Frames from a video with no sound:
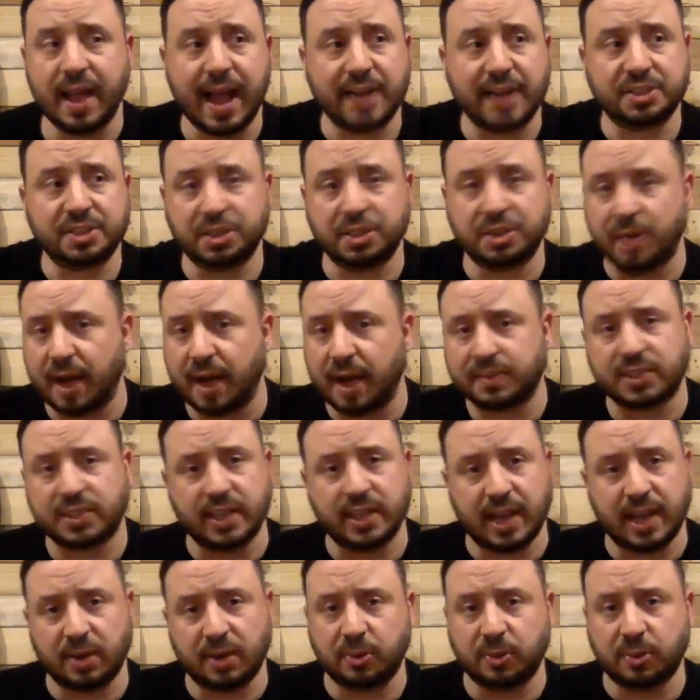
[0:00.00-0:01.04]
As you obviously
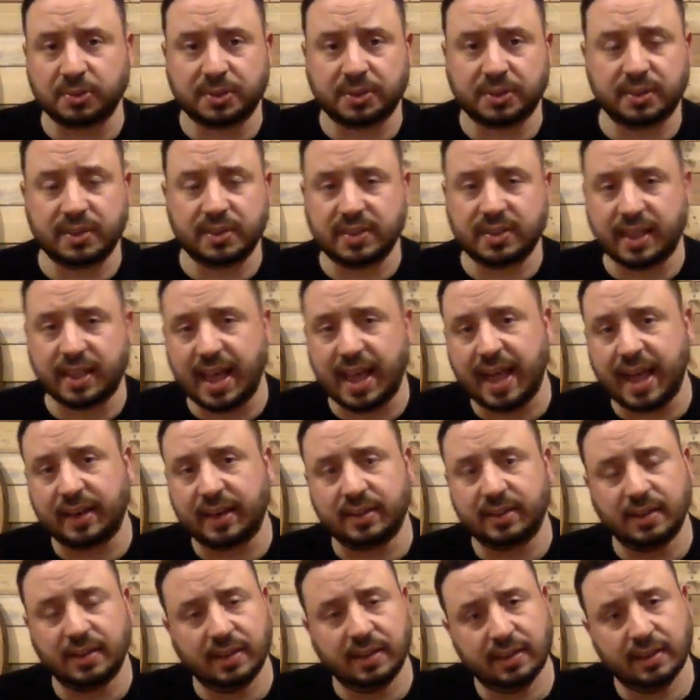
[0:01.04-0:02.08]
get older into
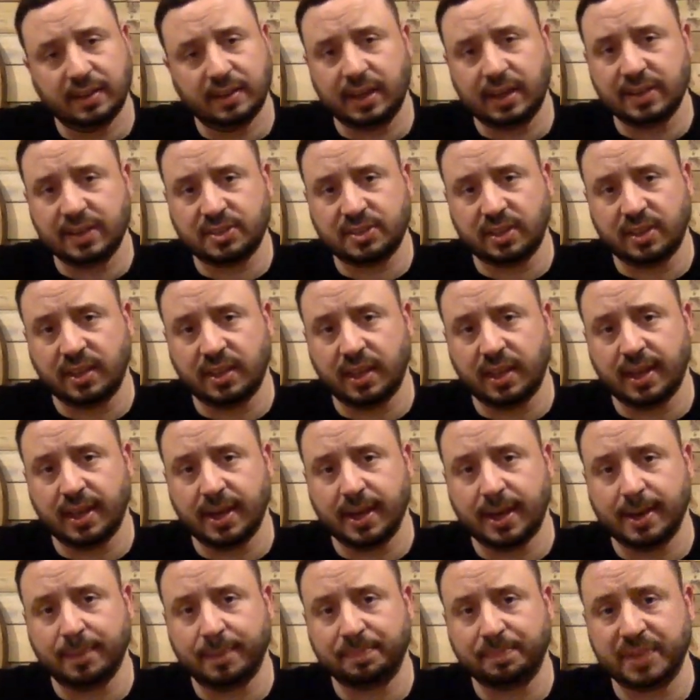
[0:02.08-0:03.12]
that, into the
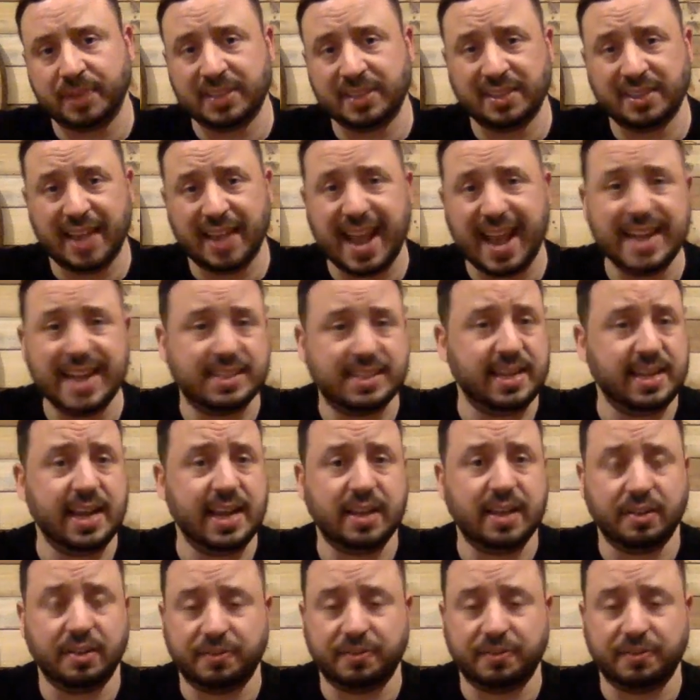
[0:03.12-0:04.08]
um, into the eighteen.